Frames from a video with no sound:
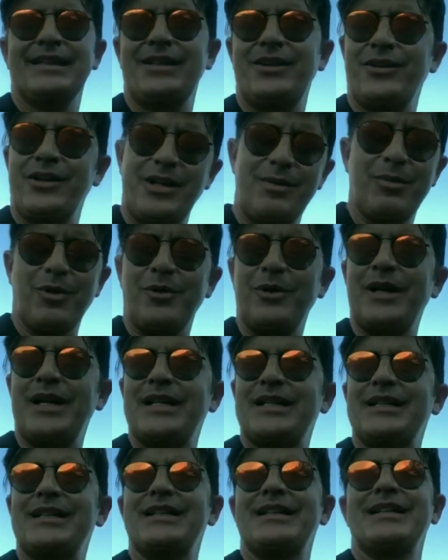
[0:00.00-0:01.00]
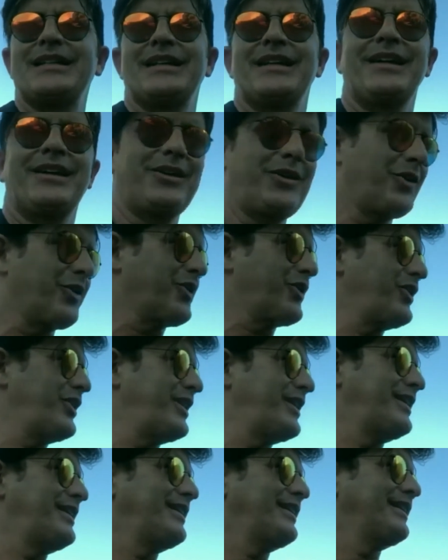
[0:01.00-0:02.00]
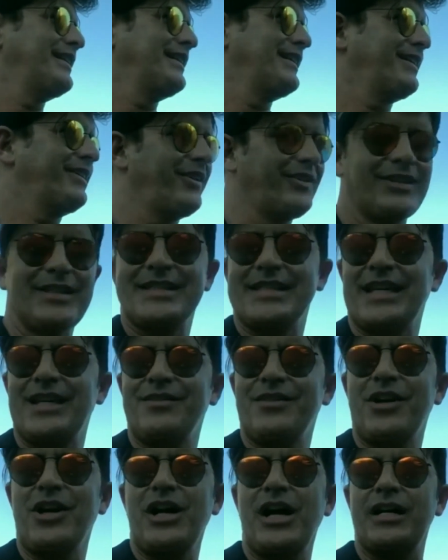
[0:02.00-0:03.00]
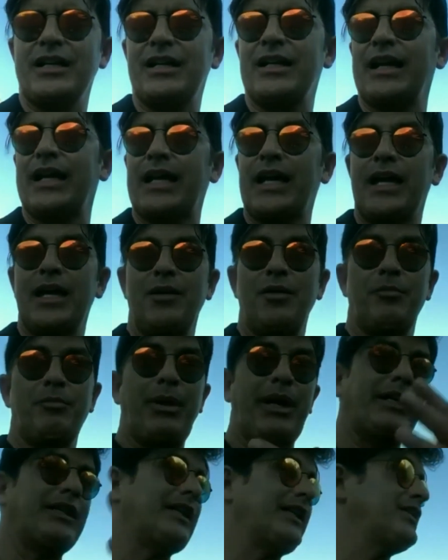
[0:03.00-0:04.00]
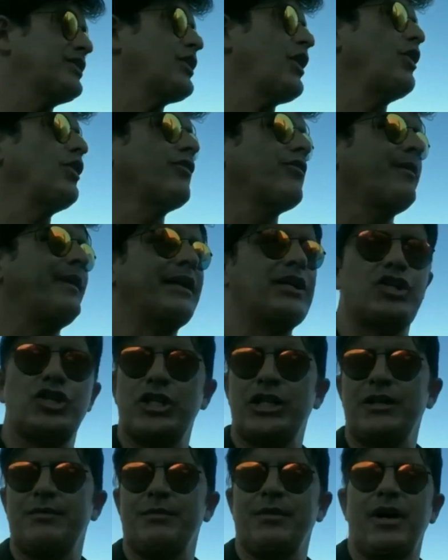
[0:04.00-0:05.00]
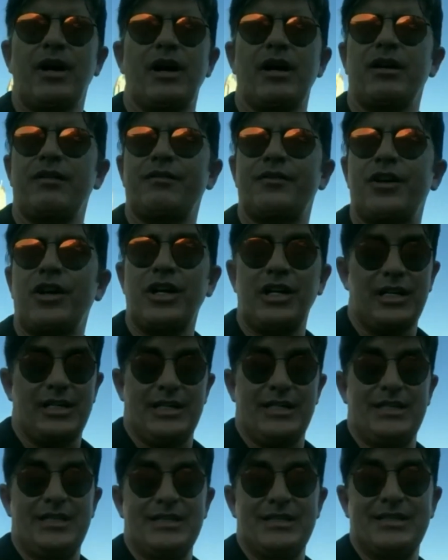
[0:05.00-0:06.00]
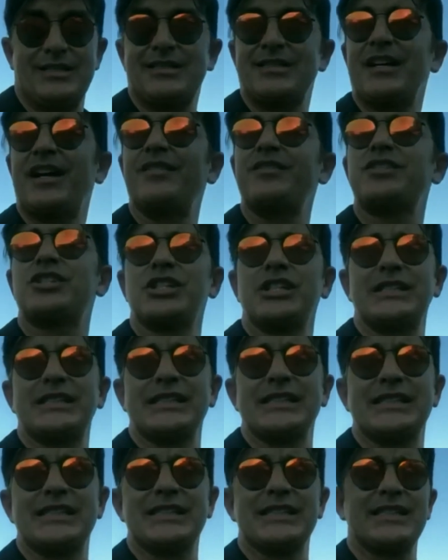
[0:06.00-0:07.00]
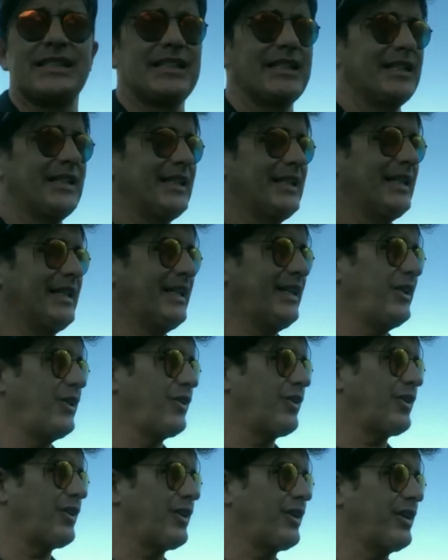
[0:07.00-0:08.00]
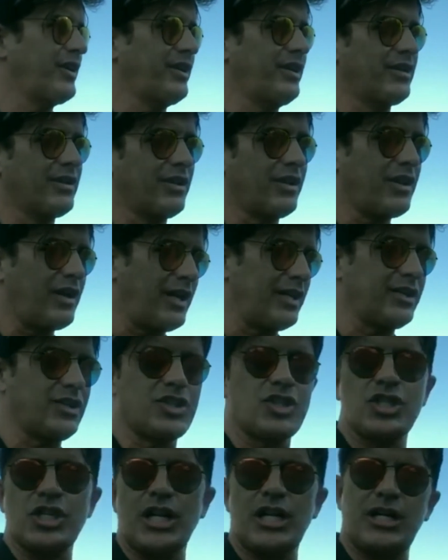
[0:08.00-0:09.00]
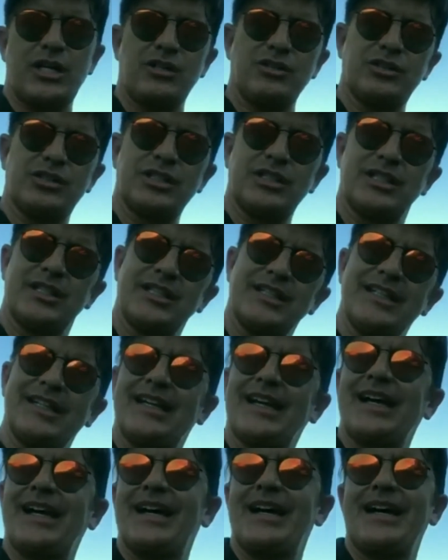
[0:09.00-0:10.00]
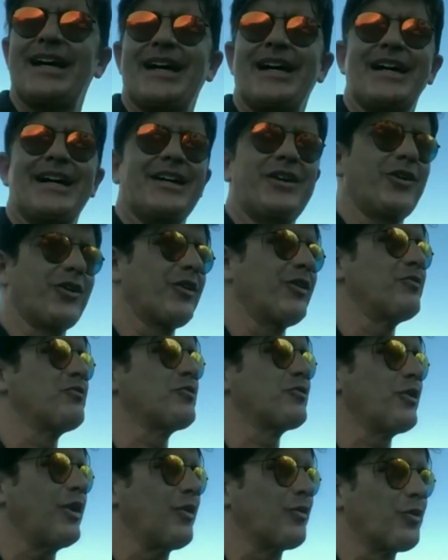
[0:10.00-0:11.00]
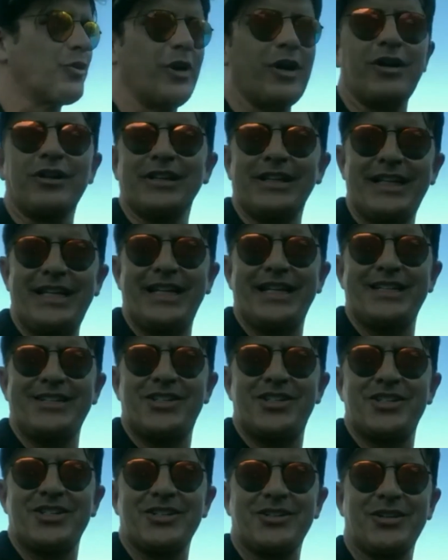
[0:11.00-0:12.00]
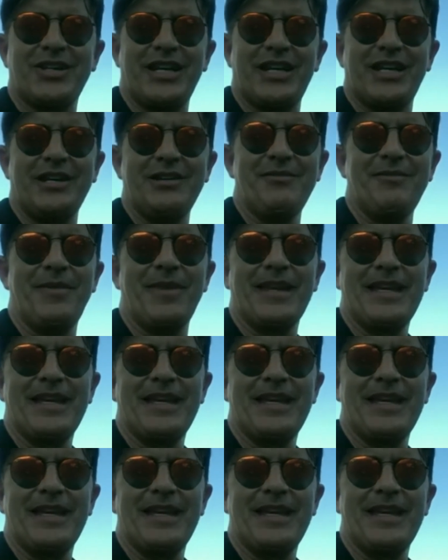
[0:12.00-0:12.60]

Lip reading: You're number one. You're good. You're the son of God. Like paintings all over my gym are of God, of Jesus. You're God's child. You're a royal lineage, okay?